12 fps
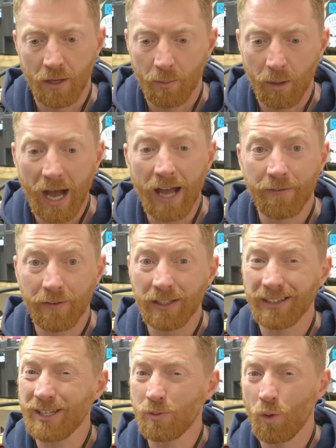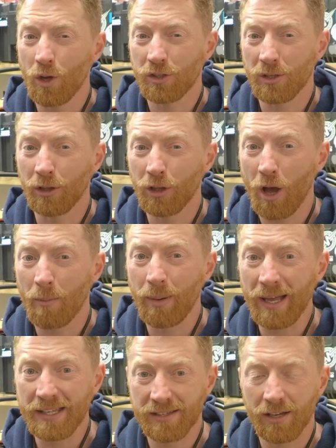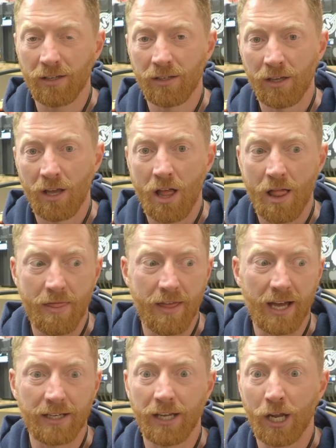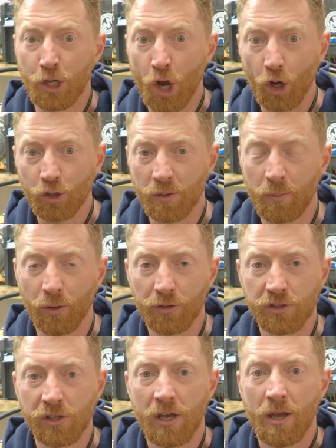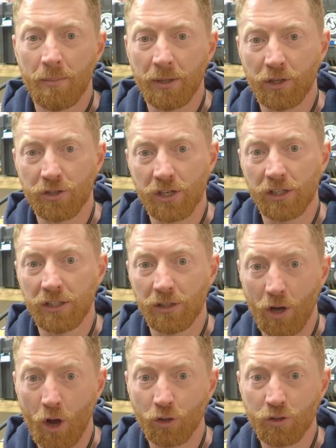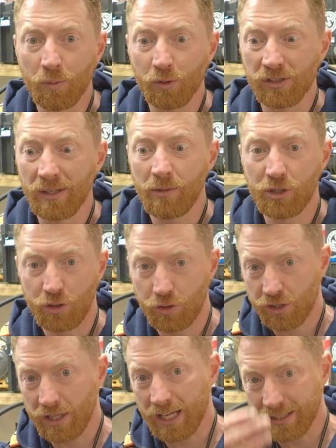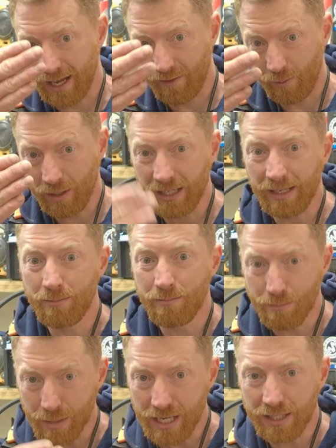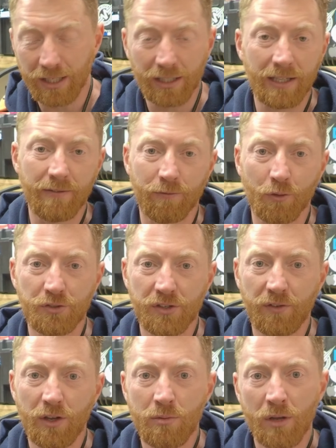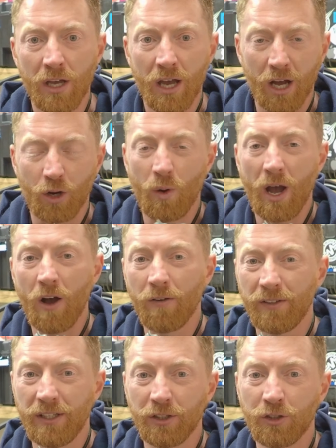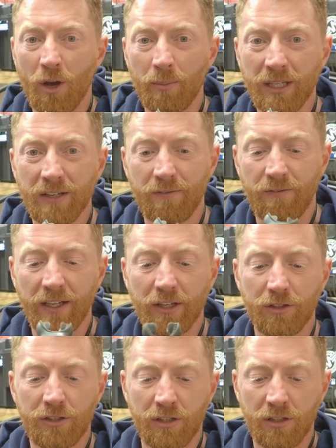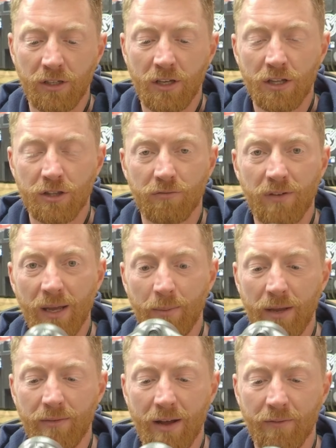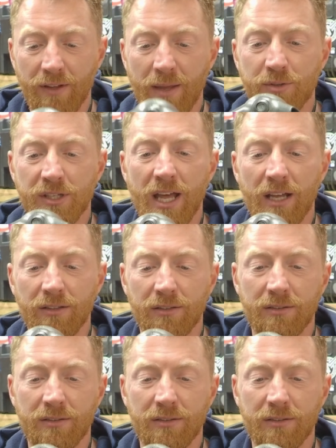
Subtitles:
But I feel this works a lot better than an octopus, because your octopus limits you to that diver being immediately in front of you, and quite often it'll not be configured the right way around for them. So that